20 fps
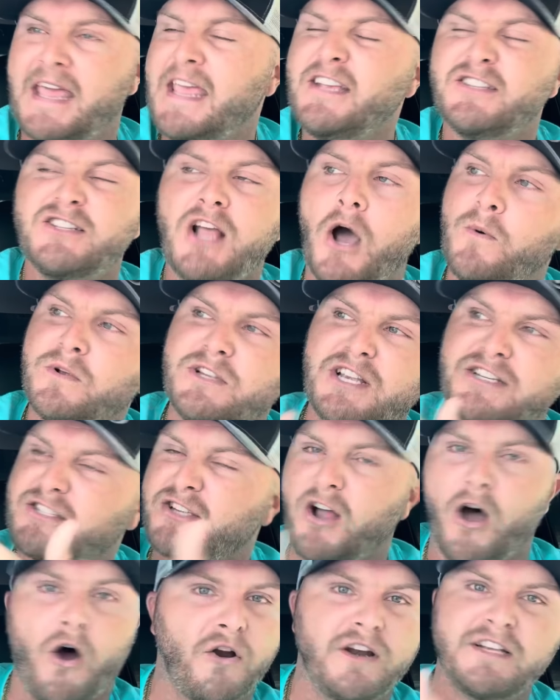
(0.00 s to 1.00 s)
and he's going just
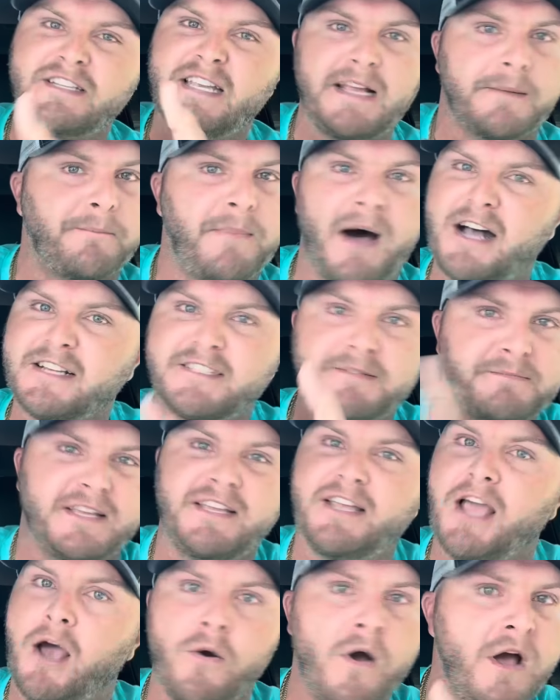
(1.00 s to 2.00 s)
as hard as he could
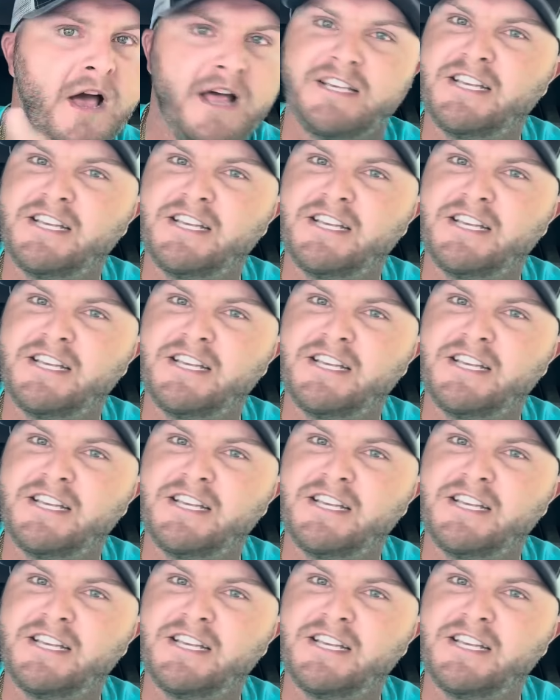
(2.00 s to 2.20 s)
possibly go.